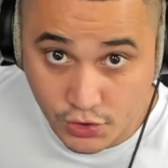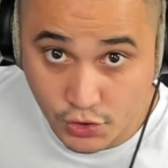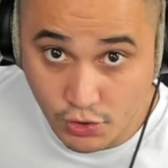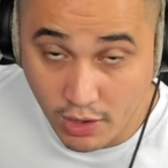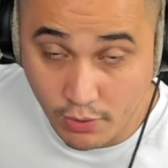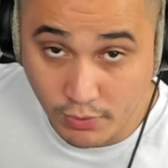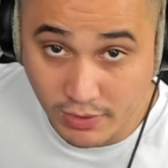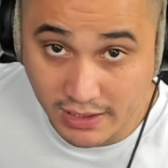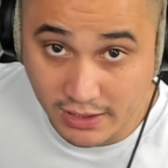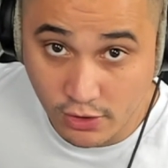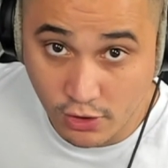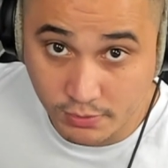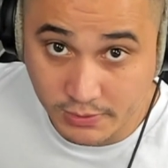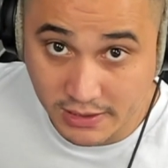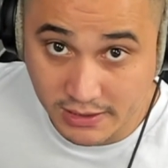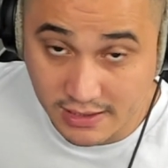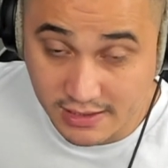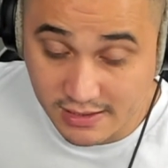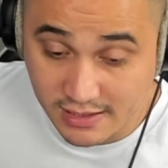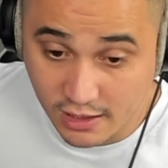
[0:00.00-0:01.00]
So I really hope
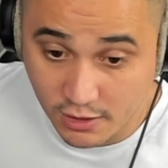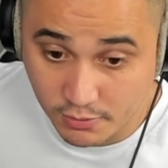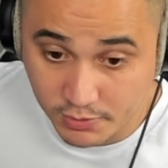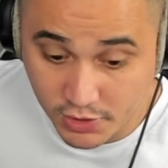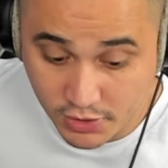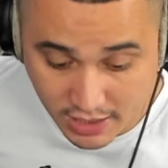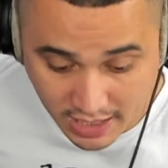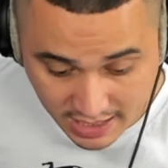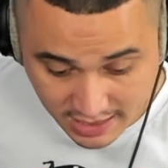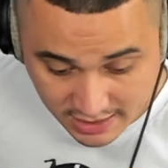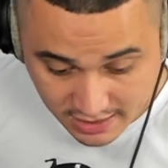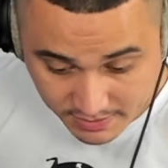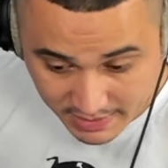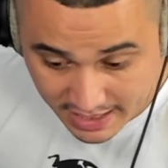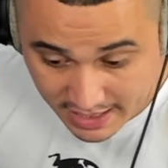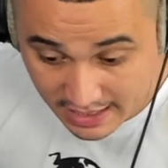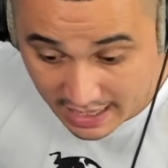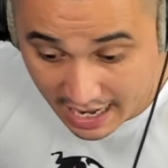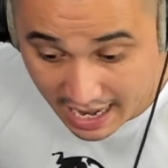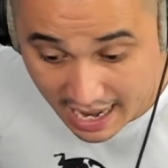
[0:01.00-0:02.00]
that this helped you guys,
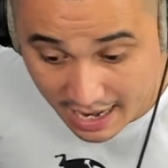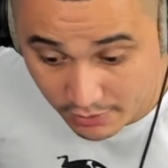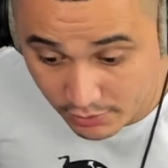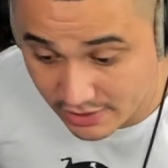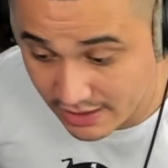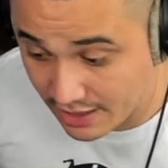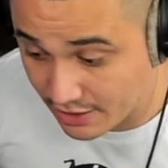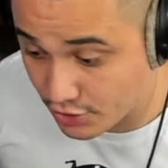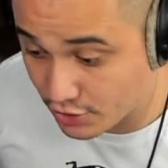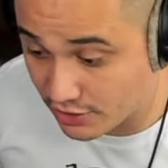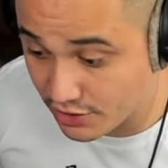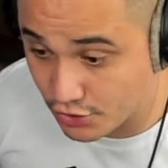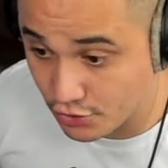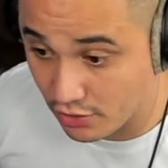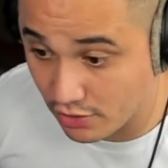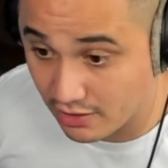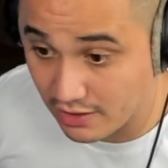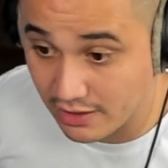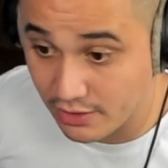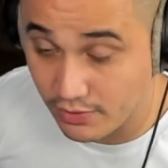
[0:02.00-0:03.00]
man. I was actually
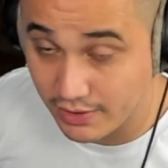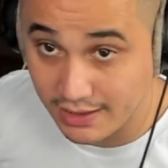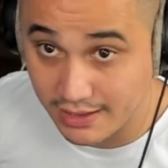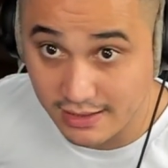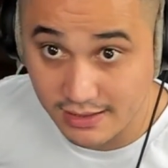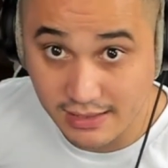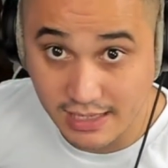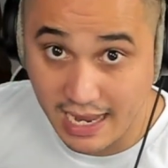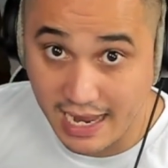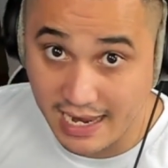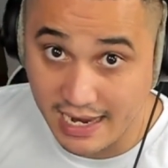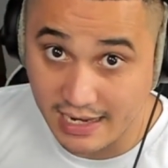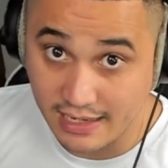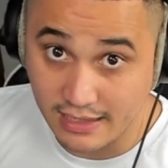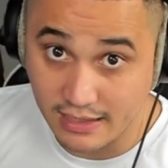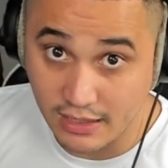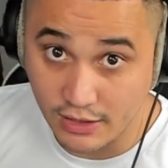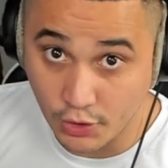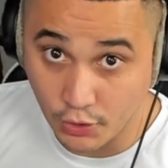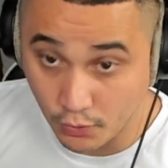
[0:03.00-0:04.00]
struggling with this
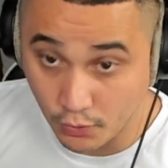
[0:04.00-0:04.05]
and the